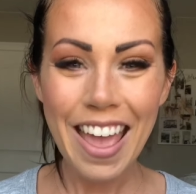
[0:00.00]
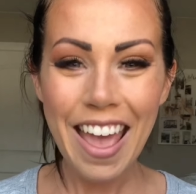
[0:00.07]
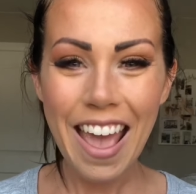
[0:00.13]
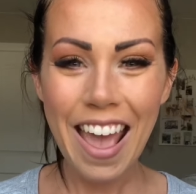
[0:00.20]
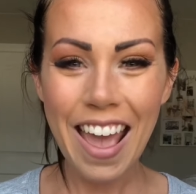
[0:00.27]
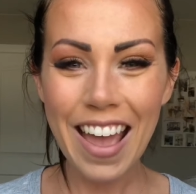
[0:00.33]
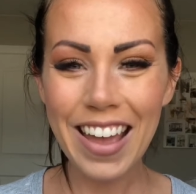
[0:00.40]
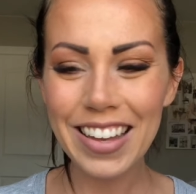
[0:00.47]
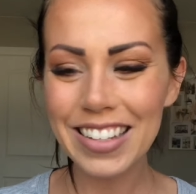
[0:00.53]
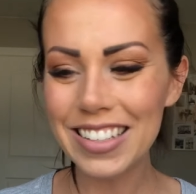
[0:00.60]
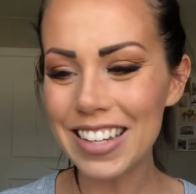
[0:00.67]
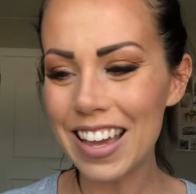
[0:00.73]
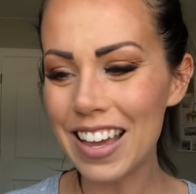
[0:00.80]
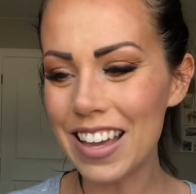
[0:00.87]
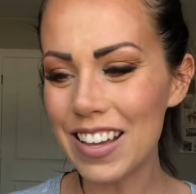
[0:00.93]
and
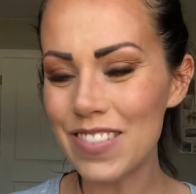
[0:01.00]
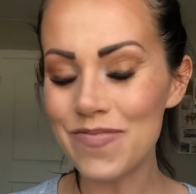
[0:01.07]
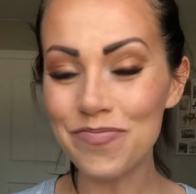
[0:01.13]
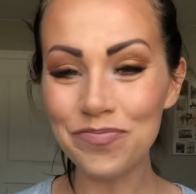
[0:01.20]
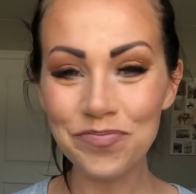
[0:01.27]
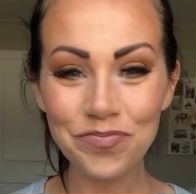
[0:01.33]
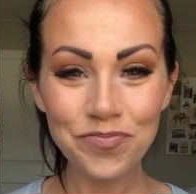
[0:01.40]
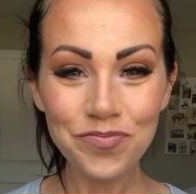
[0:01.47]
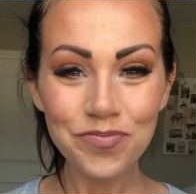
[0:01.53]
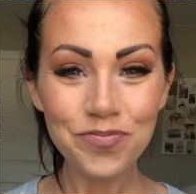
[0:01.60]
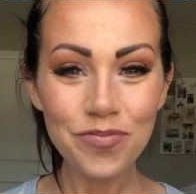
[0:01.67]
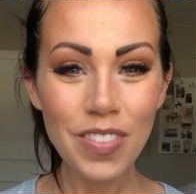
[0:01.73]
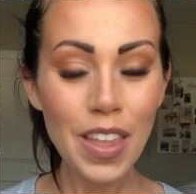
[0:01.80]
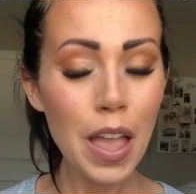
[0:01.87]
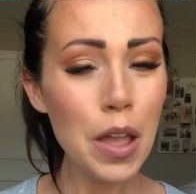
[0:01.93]

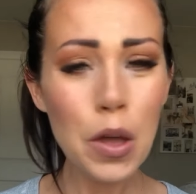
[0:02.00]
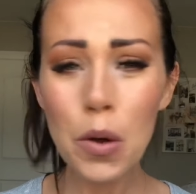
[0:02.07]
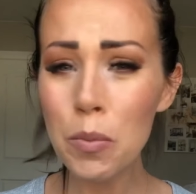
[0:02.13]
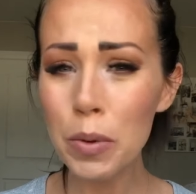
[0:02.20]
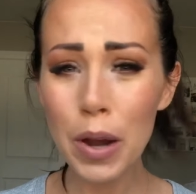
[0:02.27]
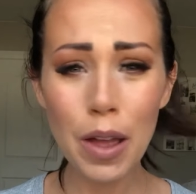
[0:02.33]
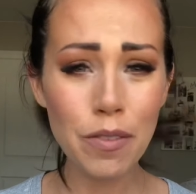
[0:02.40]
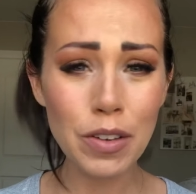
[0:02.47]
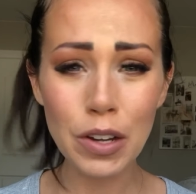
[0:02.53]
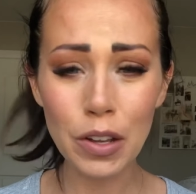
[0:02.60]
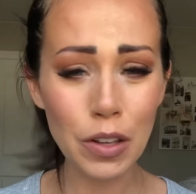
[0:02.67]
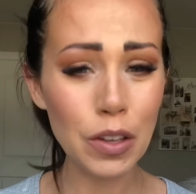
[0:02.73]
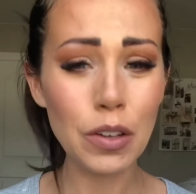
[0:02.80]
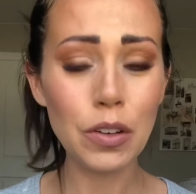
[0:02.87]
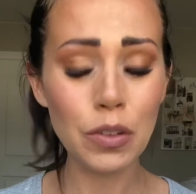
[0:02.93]
I hope you're having a
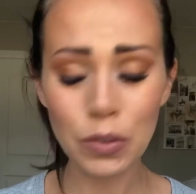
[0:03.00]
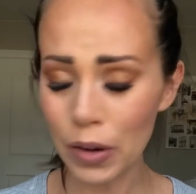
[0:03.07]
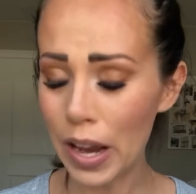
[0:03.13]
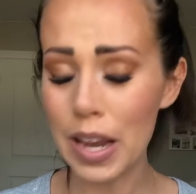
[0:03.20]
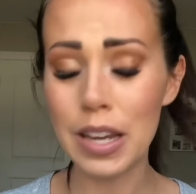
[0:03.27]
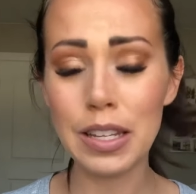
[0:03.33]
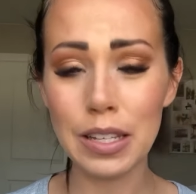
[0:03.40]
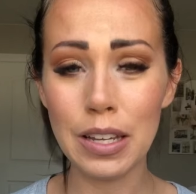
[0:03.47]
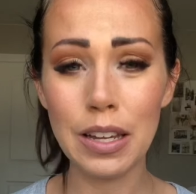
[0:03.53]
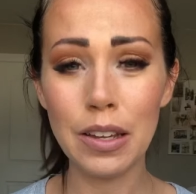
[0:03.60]
great